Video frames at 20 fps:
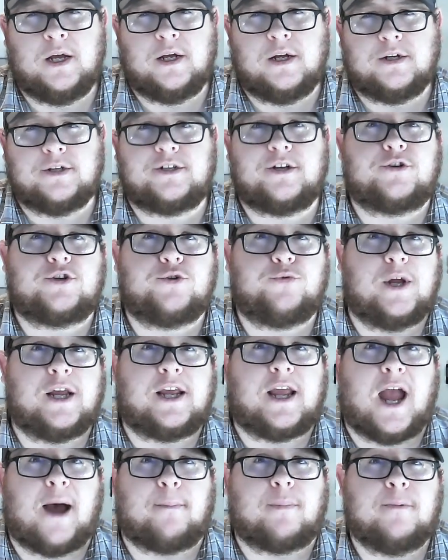So to
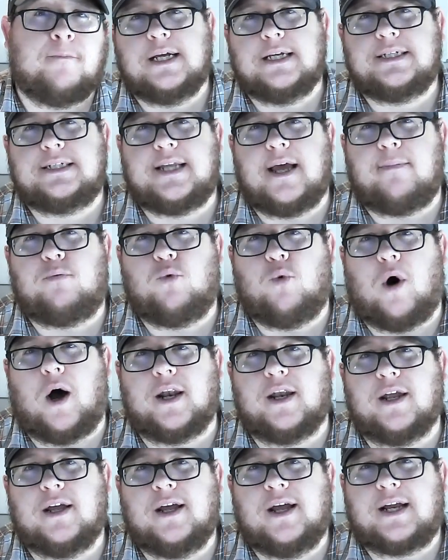recap, step
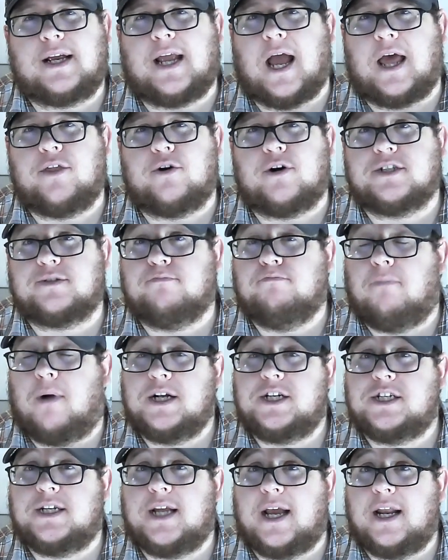1, gather as
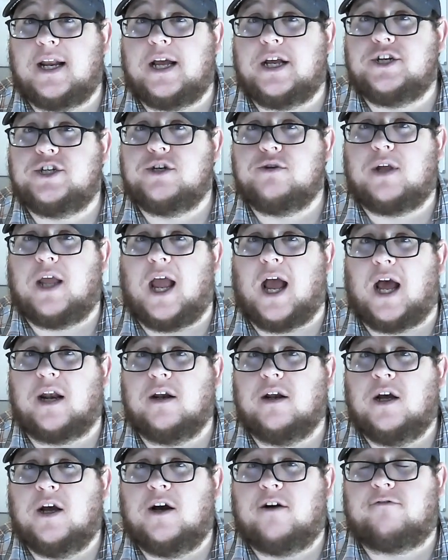much data as you
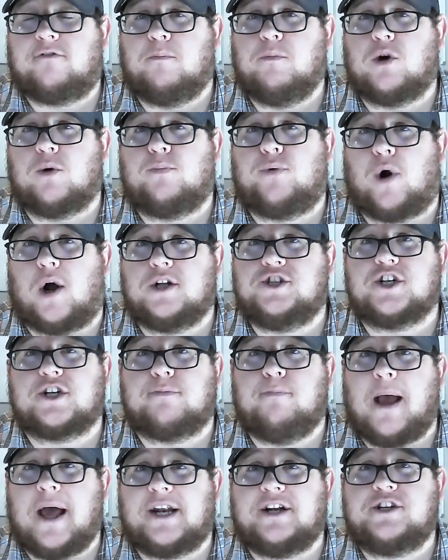can from your project
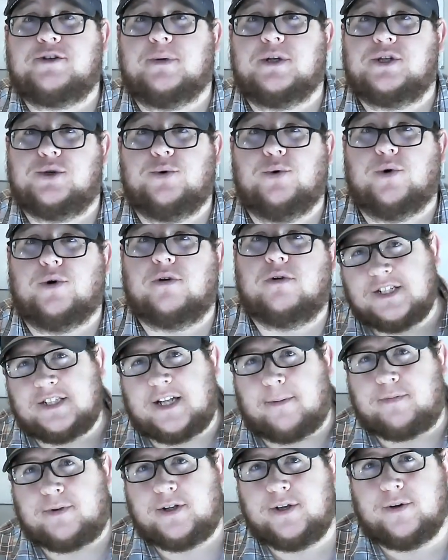management tool.
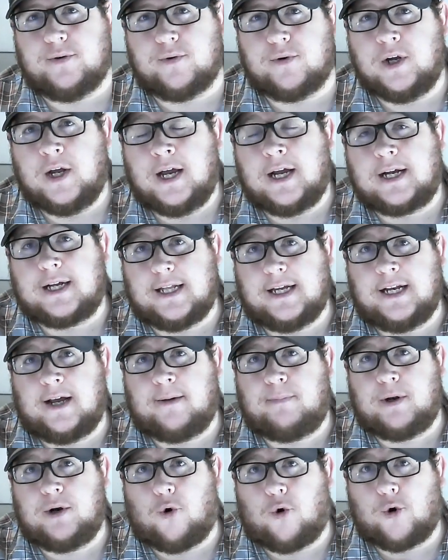Step 2, clean
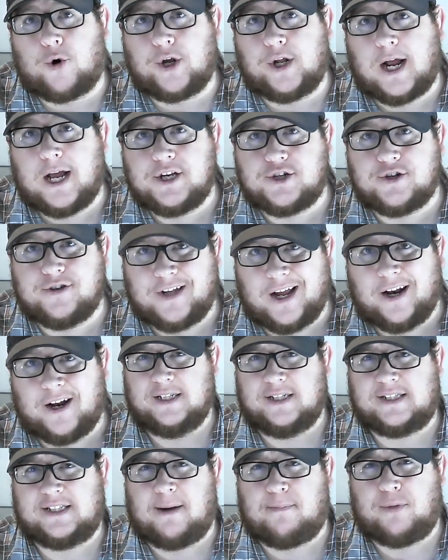up and organize your data.
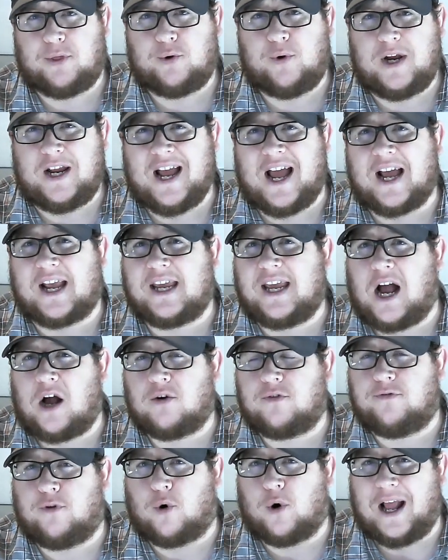Step 3,
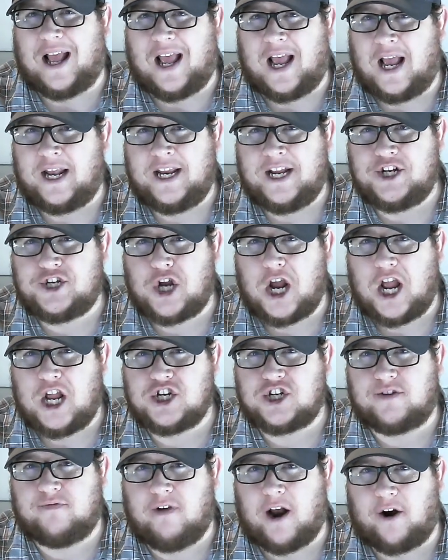account for any
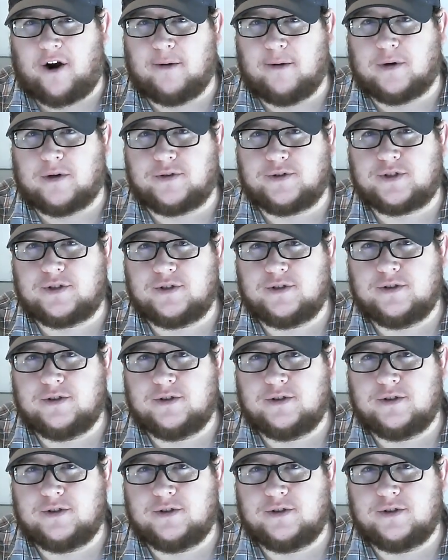changed variables.